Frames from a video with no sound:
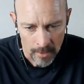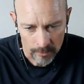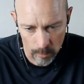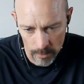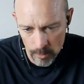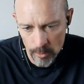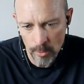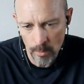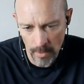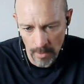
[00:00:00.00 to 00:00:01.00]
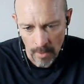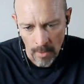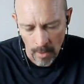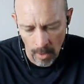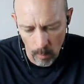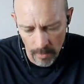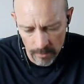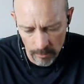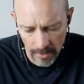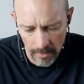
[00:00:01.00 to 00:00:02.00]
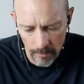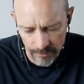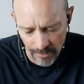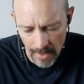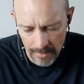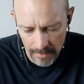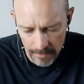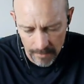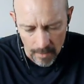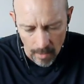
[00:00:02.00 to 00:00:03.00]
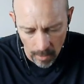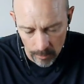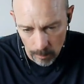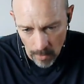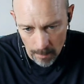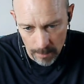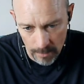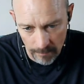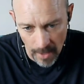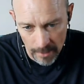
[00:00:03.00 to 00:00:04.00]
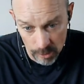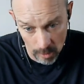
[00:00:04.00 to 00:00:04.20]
So when you do a Windows Hello sign-in on the proper device,